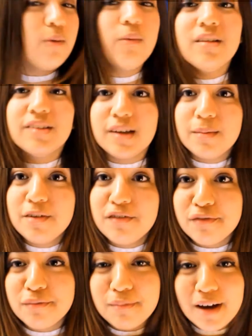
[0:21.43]
with some
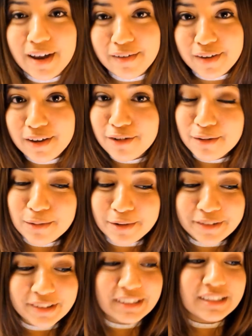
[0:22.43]
of my favorite
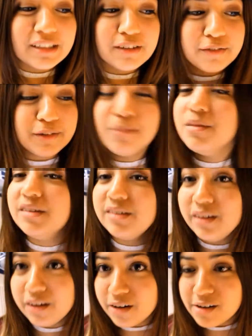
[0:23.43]
music from
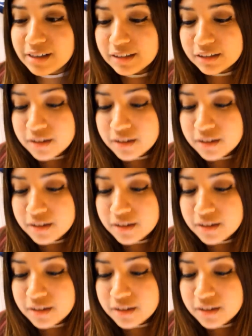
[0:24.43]
this year?